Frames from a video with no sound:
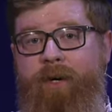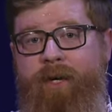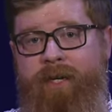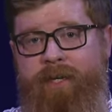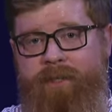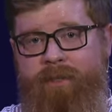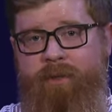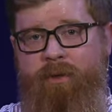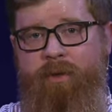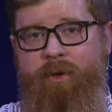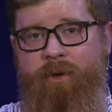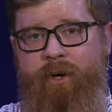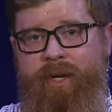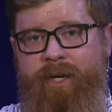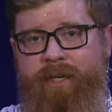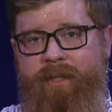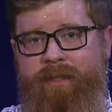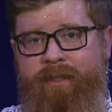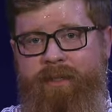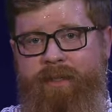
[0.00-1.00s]
his
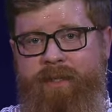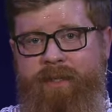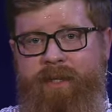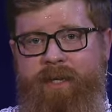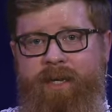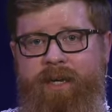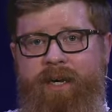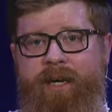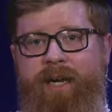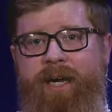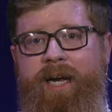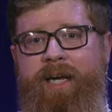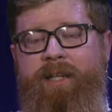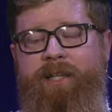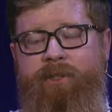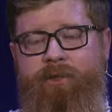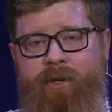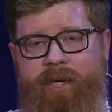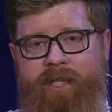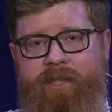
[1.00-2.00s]
glory and the
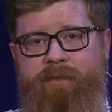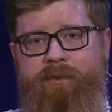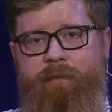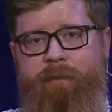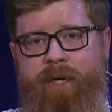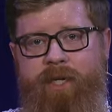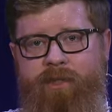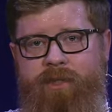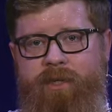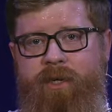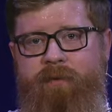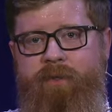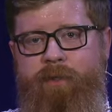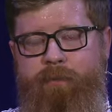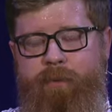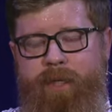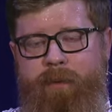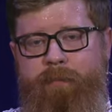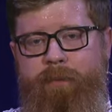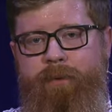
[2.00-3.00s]
transformation of his
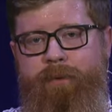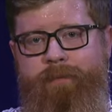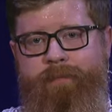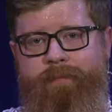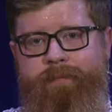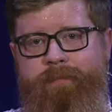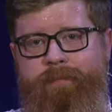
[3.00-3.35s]
people.